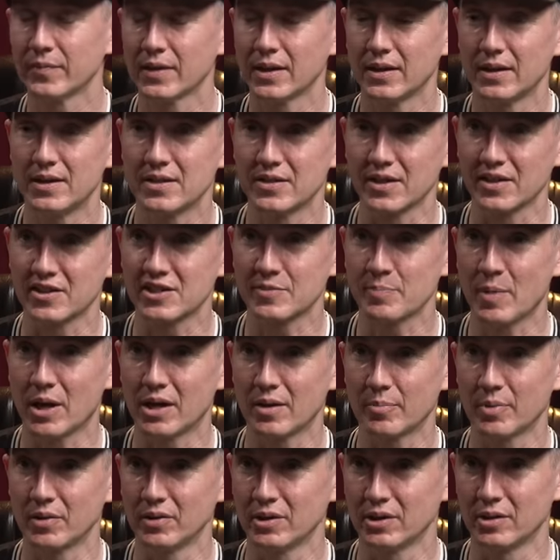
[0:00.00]
he's like sped
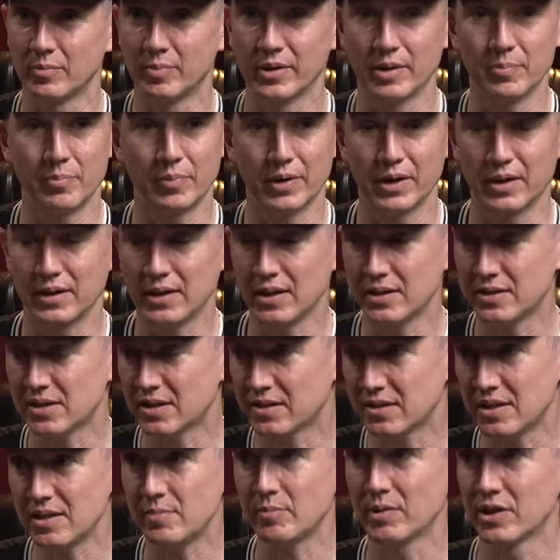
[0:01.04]
up a little bit, but it's
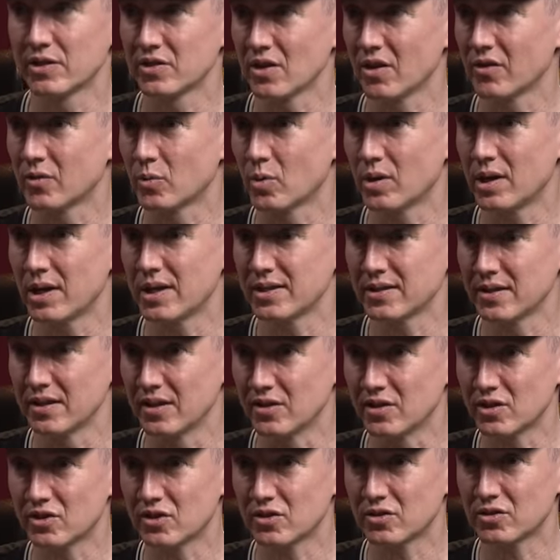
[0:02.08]
seamless otherwise, and
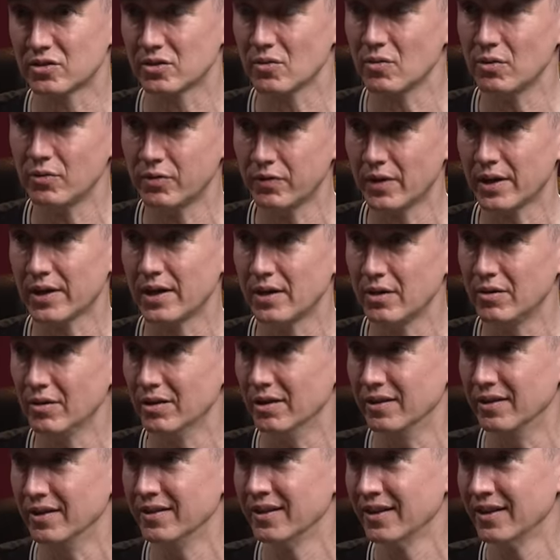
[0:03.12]
it's so fucking good.